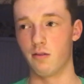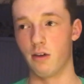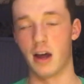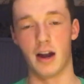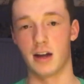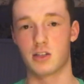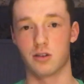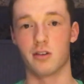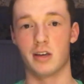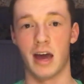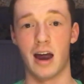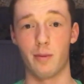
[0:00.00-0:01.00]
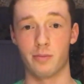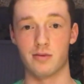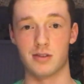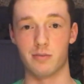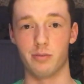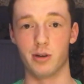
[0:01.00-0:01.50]
that actually
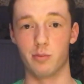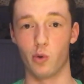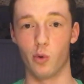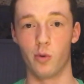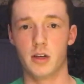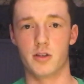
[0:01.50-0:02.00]
happens to people.